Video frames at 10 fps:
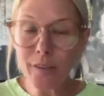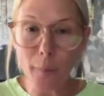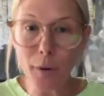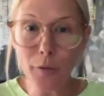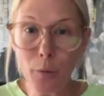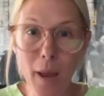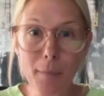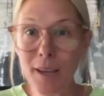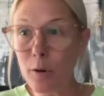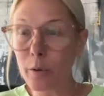for some of you
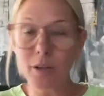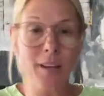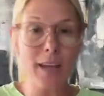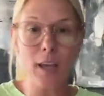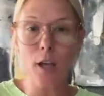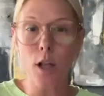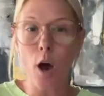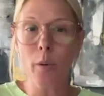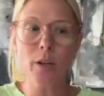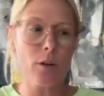maybe who are taking
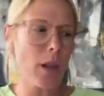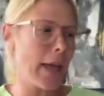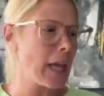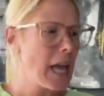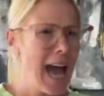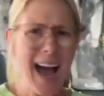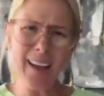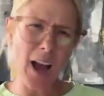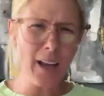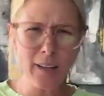Glow and you're like,
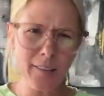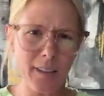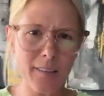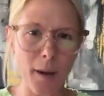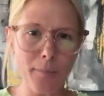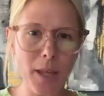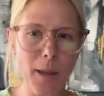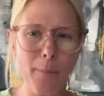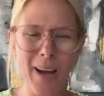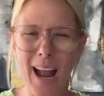I kind of see
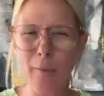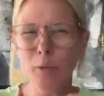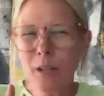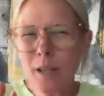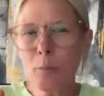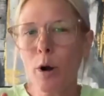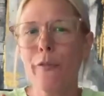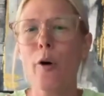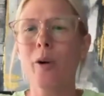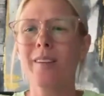something, but I'm really
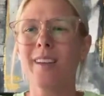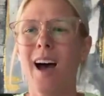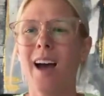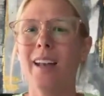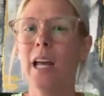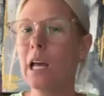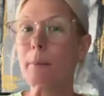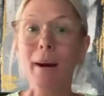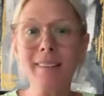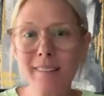more focused on
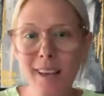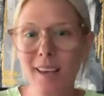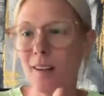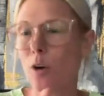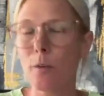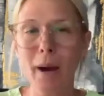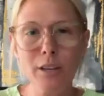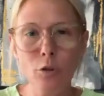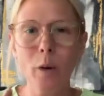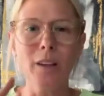my skin or
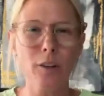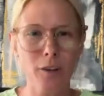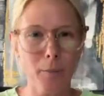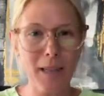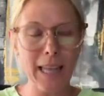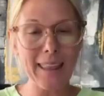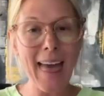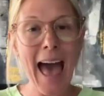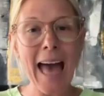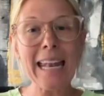my joints or something
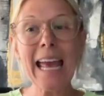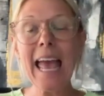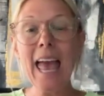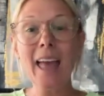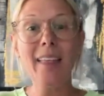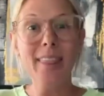like that.